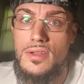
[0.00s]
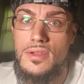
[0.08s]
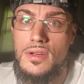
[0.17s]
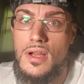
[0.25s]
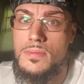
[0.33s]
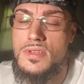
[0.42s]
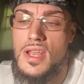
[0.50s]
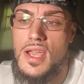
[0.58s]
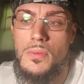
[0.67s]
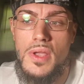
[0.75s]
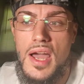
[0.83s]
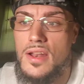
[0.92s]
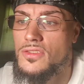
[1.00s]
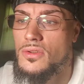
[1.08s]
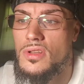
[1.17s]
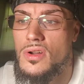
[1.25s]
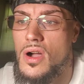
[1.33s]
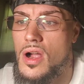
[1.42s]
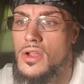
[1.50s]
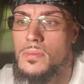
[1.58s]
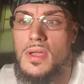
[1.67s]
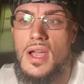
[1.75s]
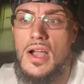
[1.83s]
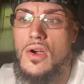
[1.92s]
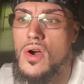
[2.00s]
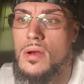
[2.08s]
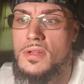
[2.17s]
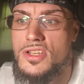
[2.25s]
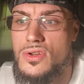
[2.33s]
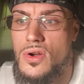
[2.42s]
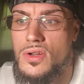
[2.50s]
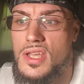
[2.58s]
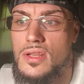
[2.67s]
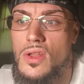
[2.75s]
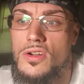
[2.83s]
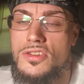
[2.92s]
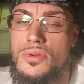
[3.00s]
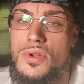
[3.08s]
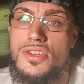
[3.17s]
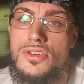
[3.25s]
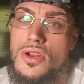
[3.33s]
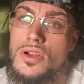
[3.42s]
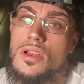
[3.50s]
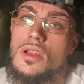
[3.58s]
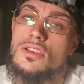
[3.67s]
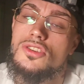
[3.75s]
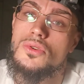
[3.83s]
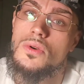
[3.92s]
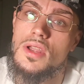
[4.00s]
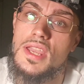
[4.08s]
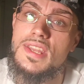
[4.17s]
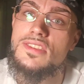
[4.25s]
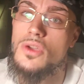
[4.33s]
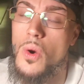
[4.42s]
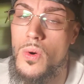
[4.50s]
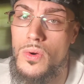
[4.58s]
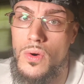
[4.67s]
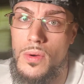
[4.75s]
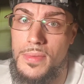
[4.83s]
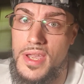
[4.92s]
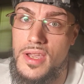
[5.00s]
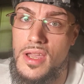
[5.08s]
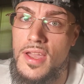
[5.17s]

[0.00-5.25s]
You know what I'm saying? We got into a little argument. I called him a junkie. Long story short, he told on me.